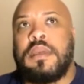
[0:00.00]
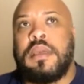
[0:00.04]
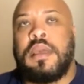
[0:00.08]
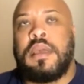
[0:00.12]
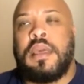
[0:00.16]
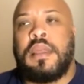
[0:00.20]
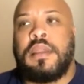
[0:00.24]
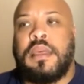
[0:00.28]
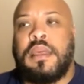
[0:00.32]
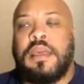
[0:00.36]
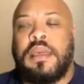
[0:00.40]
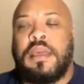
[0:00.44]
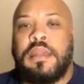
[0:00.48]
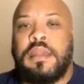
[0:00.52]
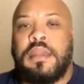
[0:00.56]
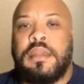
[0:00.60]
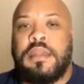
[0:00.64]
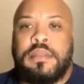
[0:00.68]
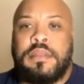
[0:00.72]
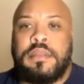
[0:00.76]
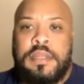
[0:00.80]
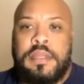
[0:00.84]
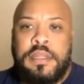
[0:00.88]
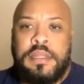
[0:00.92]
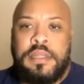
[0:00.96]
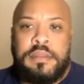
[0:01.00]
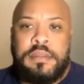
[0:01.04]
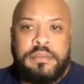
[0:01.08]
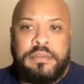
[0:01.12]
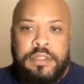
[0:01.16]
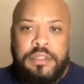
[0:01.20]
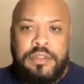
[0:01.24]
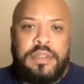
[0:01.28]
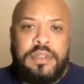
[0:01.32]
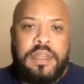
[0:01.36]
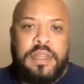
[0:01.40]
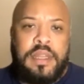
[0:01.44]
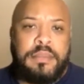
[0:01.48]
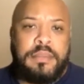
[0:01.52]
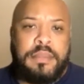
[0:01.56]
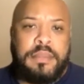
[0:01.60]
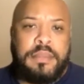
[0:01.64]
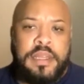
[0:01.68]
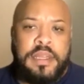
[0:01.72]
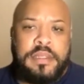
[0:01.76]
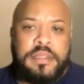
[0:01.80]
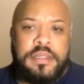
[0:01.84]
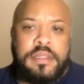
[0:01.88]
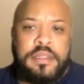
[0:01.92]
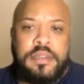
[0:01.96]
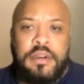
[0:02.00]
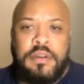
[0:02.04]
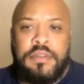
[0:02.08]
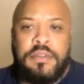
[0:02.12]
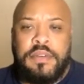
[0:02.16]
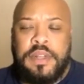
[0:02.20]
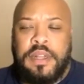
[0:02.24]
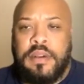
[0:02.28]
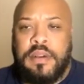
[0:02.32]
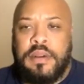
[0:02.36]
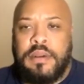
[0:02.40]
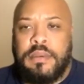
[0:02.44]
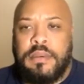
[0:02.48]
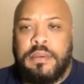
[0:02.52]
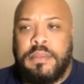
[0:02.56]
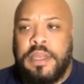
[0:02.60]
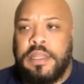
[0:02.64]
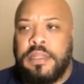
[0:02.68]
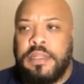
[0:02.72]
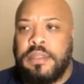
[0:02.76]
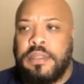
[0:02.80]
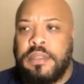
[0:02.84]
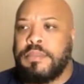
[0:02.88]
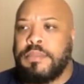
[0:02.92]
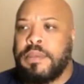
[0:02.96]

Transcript: and then and you said it best the COVID era made